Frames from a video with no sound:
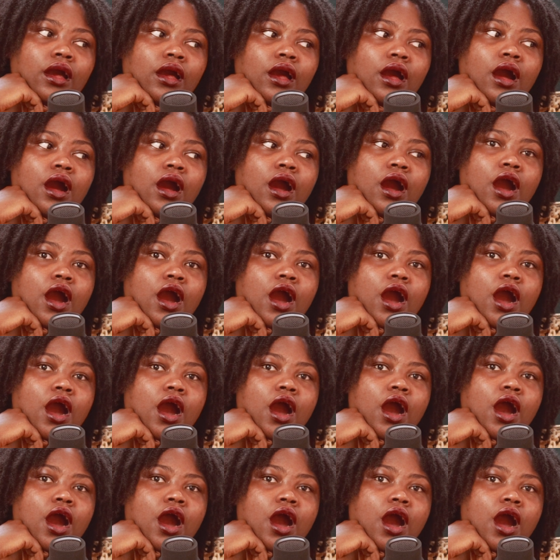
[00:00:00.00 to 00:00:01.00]
on his
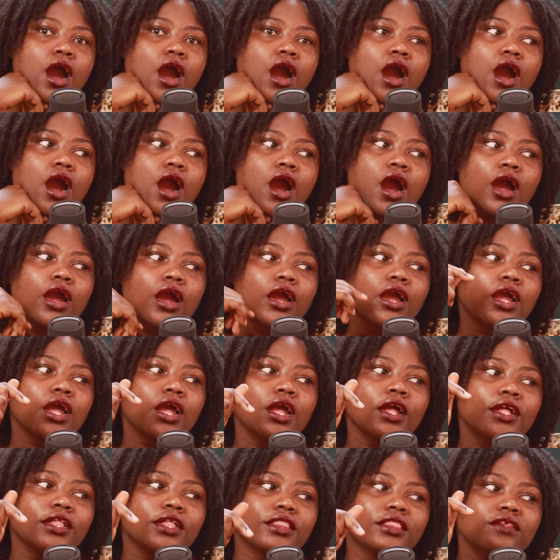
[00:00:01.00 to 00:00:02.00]
GPS, he
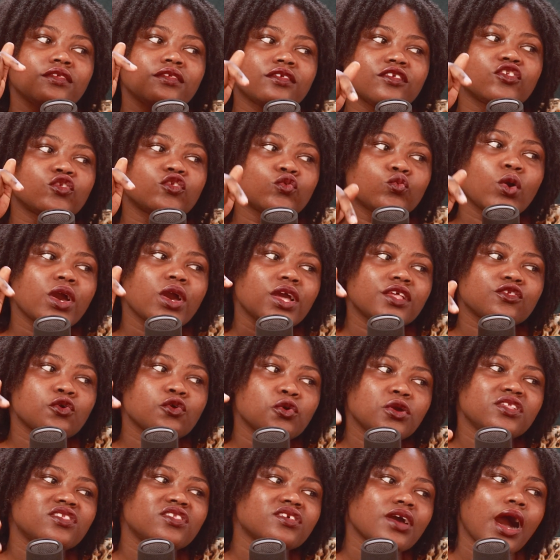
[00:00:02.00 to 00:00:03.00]
realizes that the
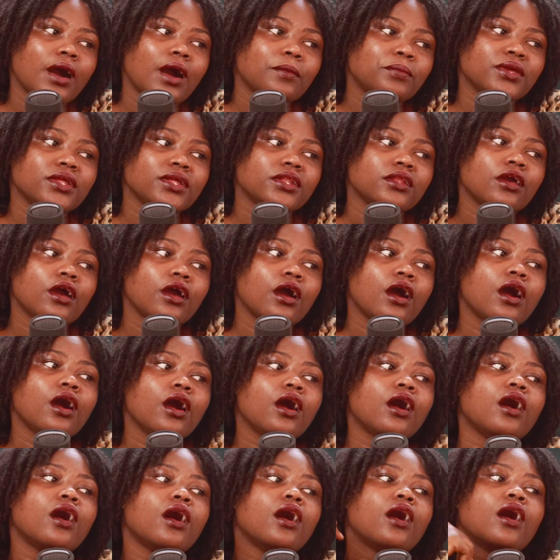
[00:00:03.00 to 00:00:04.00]
uncircled numbers he couldn't
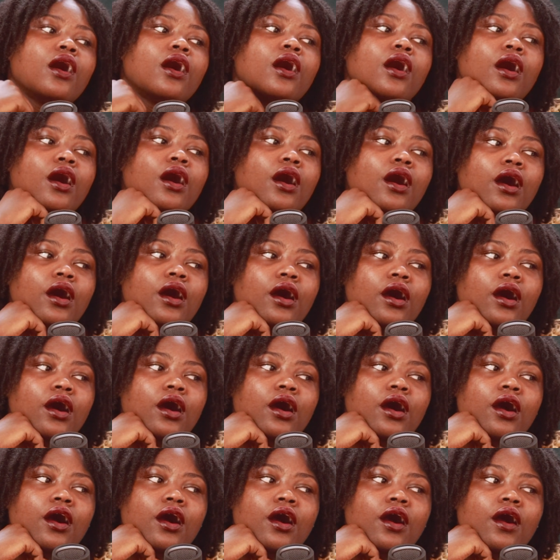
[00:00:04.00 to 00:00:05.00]
figure out on the list
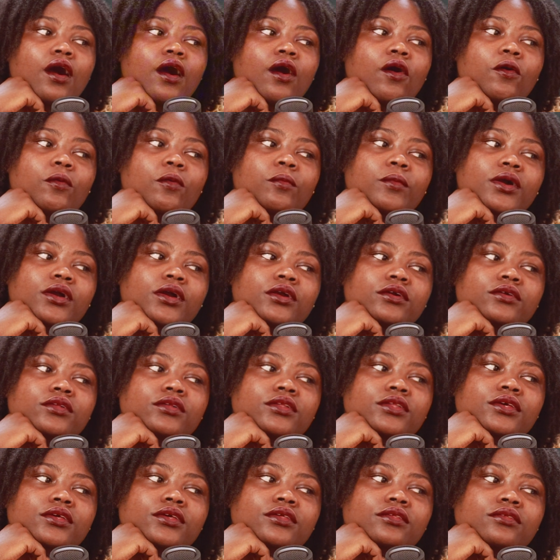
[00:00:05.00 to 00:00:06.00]
earlier are in fact
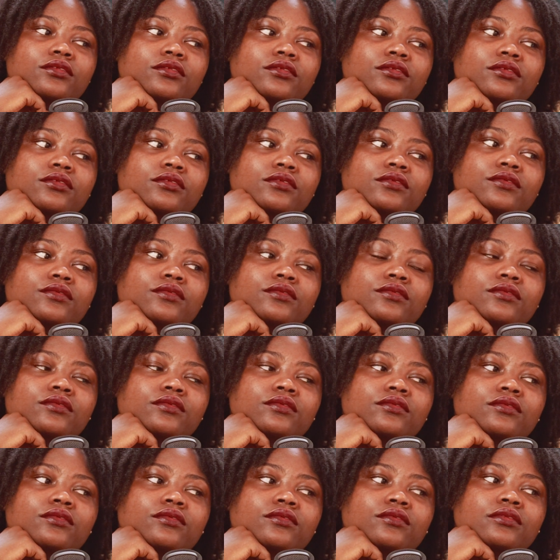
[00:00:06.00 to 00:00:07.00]
coordinates of all the
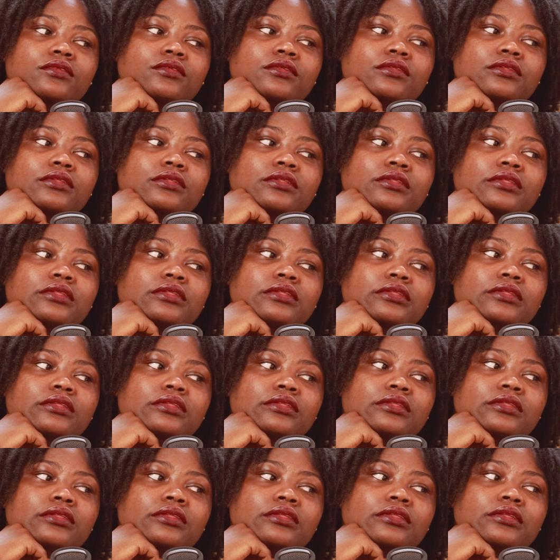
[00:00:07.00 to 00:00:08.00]
locations where the
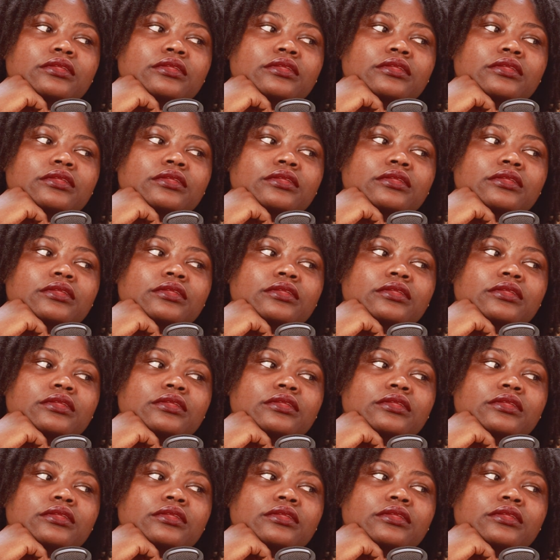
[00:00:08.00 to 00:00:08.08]
tragedies will